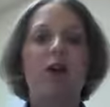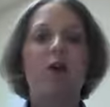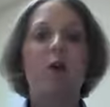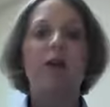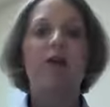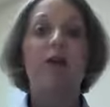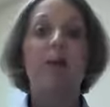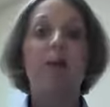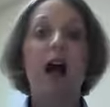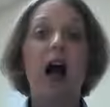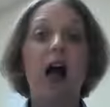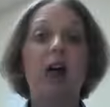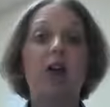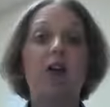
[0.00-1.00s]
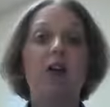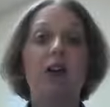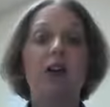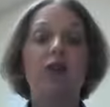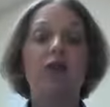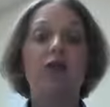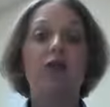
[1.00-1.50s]
going from
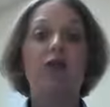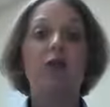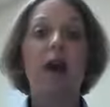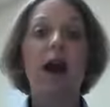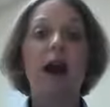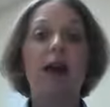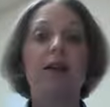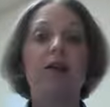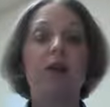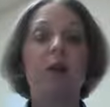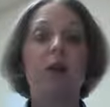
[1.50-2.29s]
concrete to grass